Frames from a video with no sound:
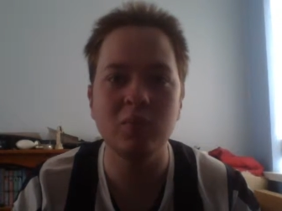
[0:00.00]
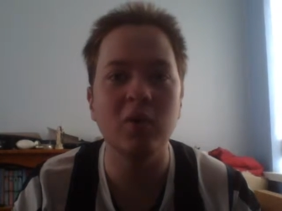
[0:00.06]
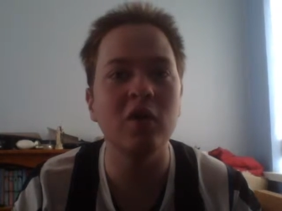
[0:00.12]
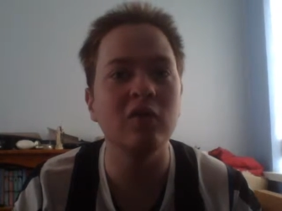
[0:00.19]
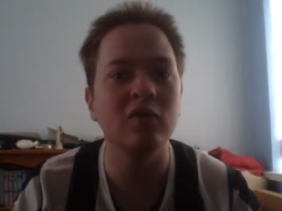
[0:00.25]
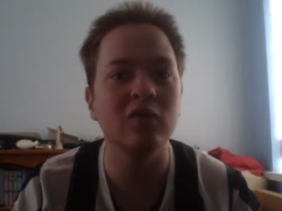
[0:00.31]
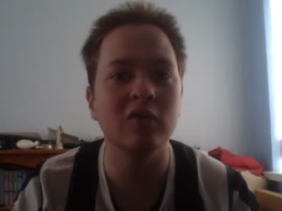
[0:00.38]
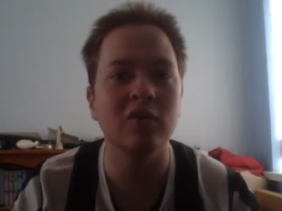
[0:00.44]

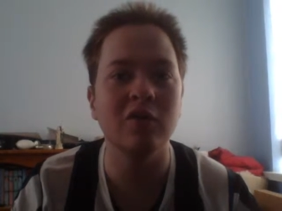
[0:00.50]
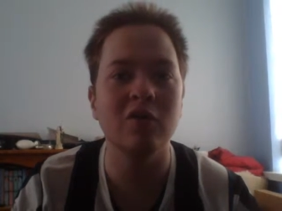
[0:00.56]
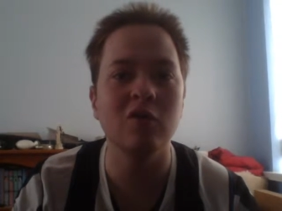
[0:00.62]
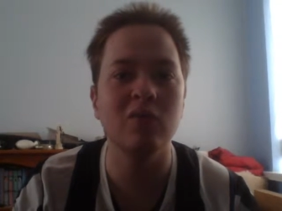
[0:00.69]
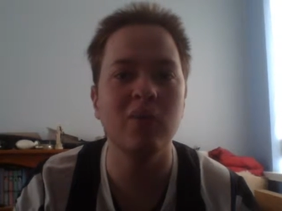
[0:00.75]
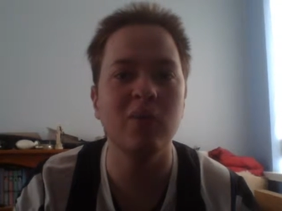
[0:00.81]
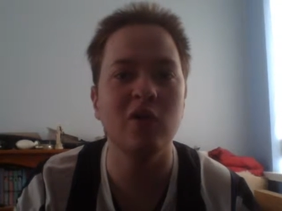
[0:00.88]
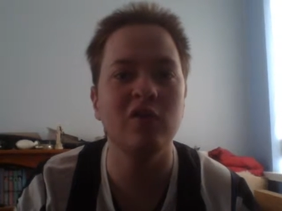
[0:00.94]
points and the
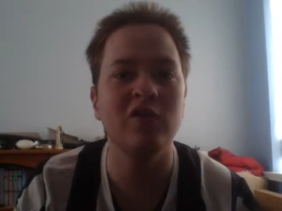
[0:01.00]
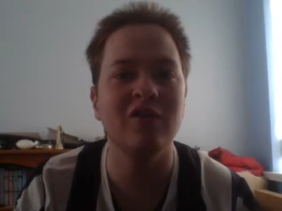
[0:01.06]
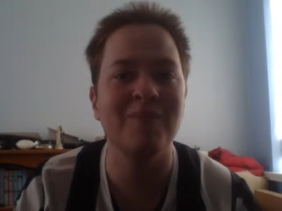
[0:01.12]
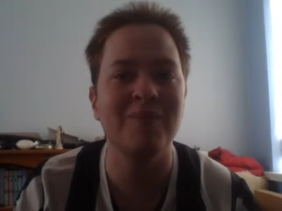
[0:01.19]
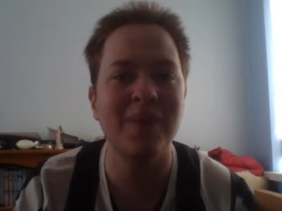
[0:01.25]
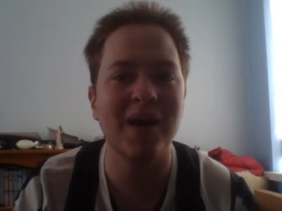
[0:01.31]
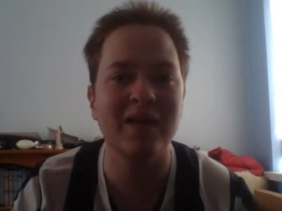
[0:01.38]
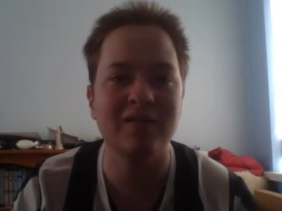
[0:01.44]
good points are
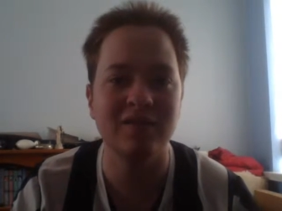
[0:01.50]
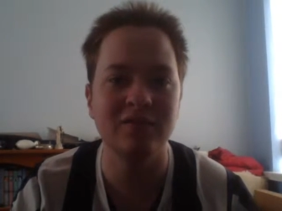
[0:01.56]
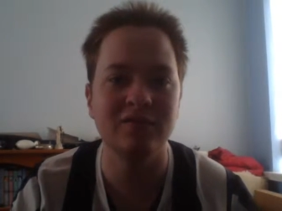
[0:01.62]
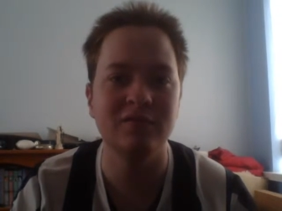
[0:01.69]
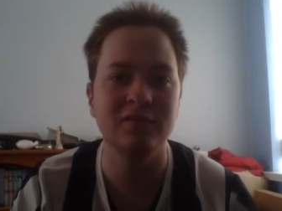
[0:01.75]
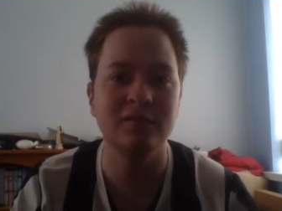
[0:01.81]
massive.